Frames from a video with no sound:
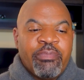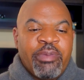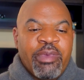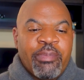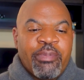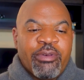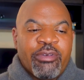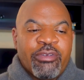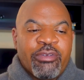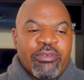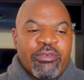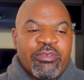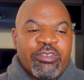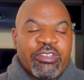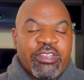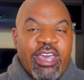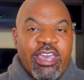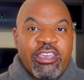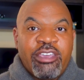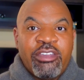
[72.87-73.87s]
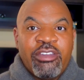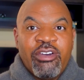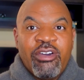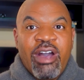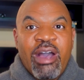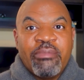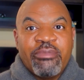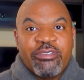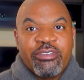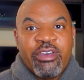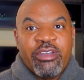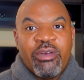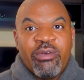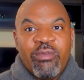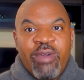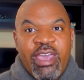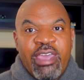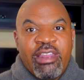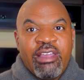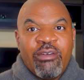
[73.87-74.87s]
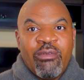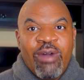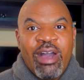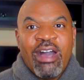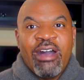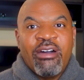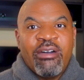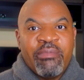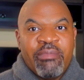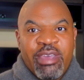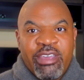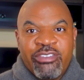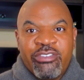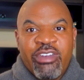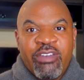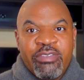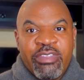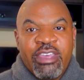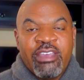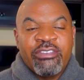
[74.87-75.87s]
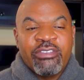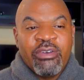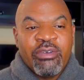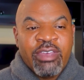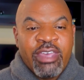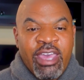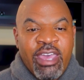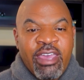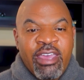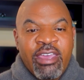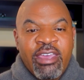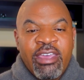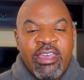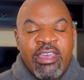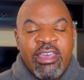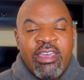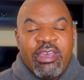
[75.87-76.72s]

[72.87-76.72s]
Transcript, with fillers: People was like, you know, I'm just gonna wait a while and make sure everything is okay.